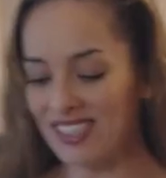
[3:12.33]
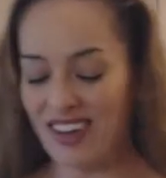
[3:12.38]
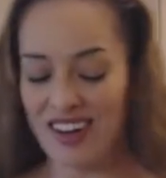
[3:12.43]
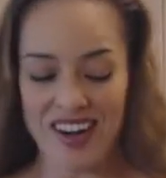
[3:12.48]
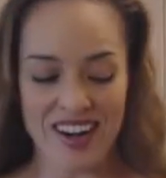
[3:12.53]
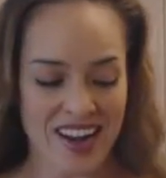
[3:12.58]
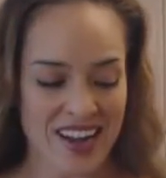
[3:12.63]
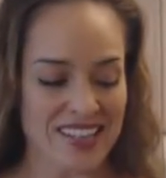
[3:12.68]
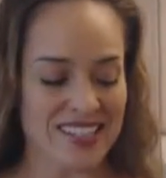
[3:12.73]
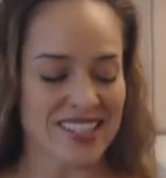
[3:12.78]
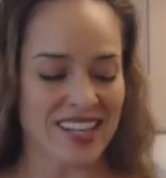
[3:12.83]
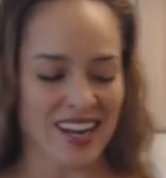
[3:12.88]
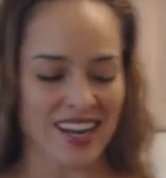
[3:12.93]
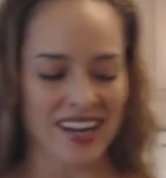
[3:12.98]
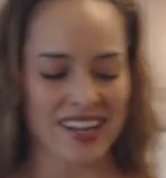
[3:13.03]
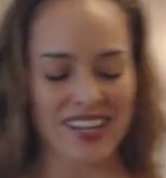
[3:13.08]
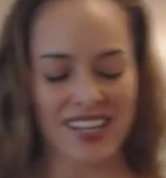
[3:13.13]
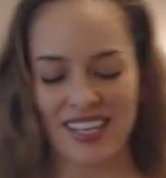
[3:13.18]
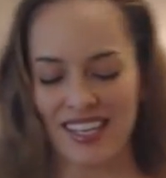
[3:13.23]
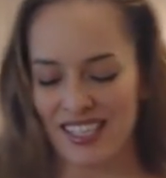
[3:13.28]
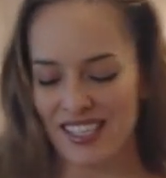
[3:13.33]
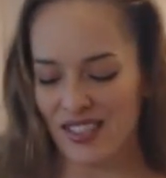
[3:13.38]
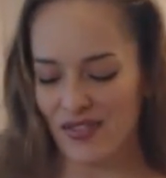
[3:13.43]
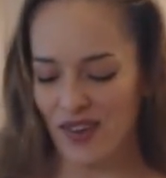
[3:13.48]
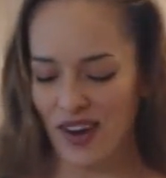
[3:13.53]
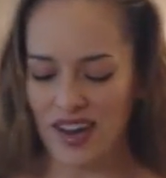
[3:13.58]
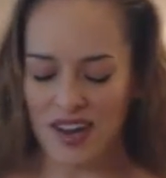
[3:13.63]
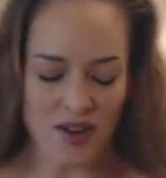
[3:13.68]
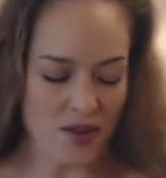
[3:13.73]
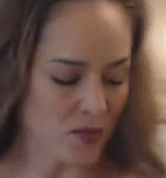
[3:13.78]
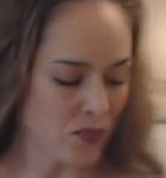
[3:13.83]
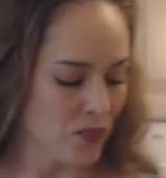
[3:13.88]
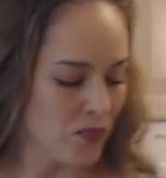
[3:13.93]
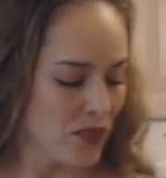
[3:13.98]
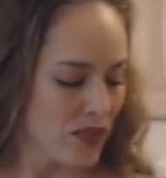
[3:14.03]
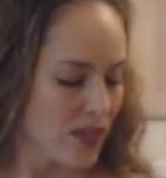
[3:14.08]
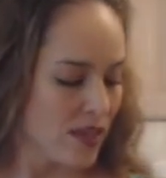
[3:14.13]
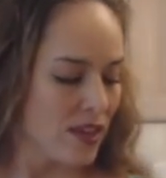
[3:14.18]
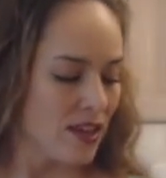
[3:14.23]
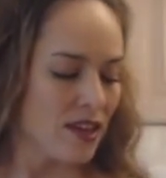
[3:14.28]
it's on a nice high heat, right?
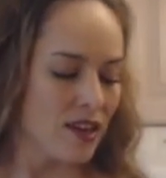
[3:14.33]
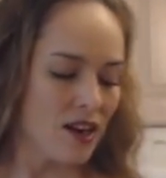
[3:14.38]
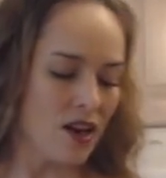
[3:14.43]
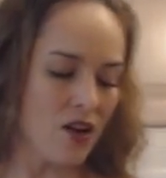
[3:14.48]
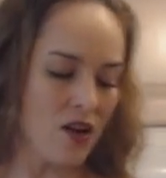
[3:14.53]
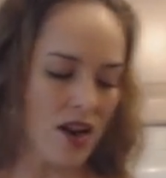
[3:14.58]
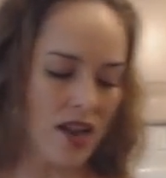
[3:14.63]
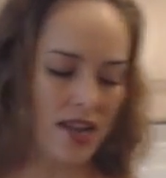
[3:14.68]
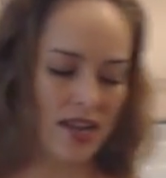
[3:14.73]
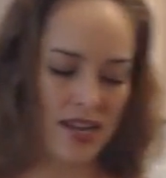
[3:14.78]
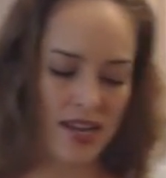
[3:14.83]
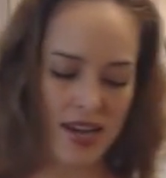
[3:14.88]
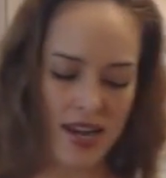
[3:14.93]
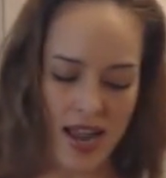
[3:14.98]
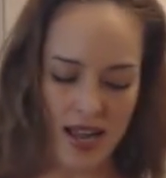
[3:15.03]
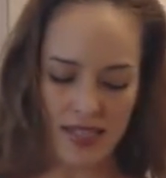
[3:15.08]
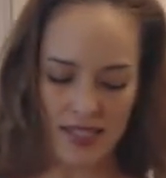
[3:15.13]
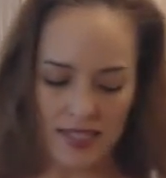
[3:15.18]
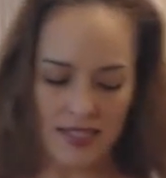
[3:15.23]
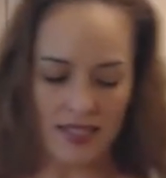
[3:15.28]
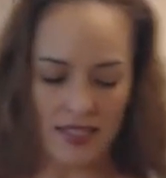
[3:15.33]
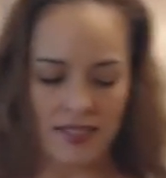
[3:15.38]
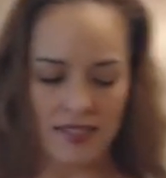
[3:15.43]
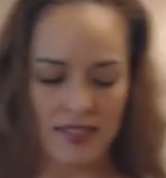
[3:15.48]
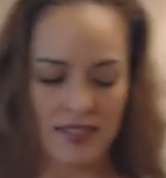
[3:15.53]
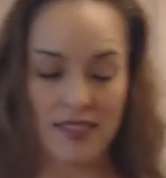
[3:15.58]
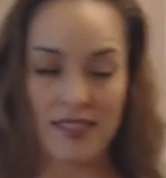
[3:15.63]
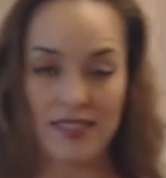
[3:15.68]
All right, next.